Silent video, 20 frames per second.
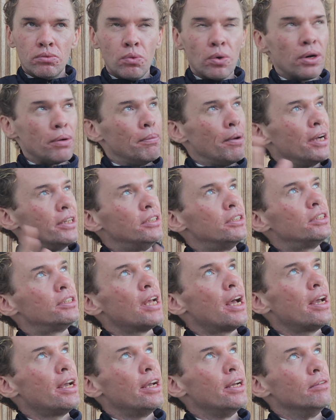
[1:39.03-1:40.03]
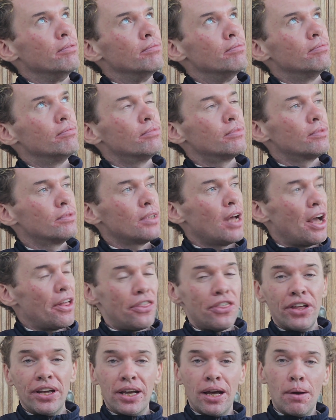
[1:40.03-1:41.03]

what am I saying? I think